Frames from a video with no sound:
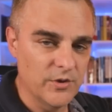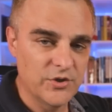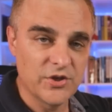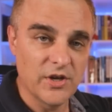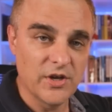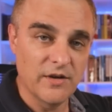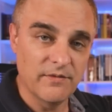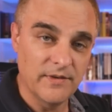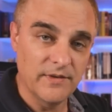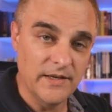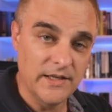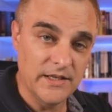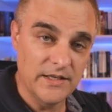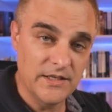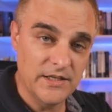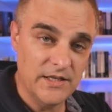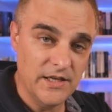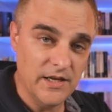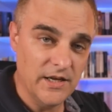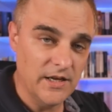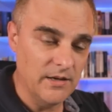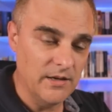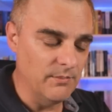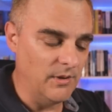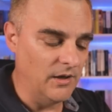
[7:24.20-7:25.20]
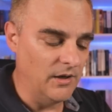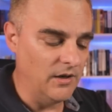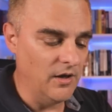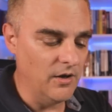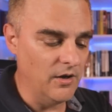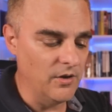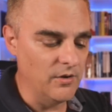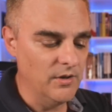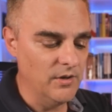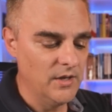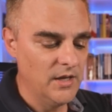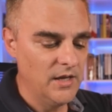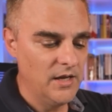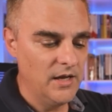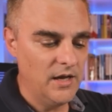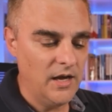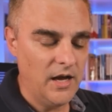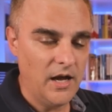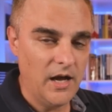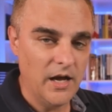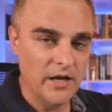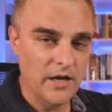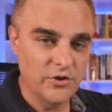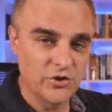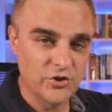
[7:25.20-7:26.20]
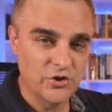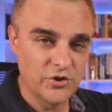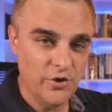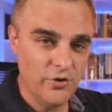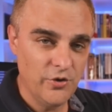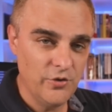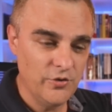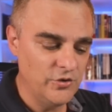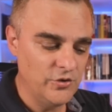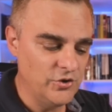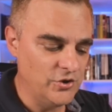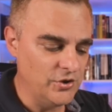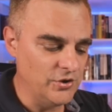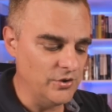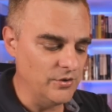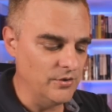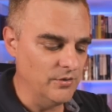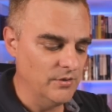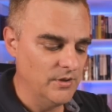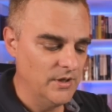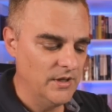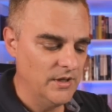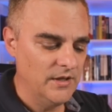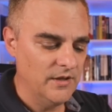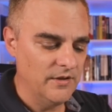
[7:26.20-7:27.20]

which I've linked here and below, I showed you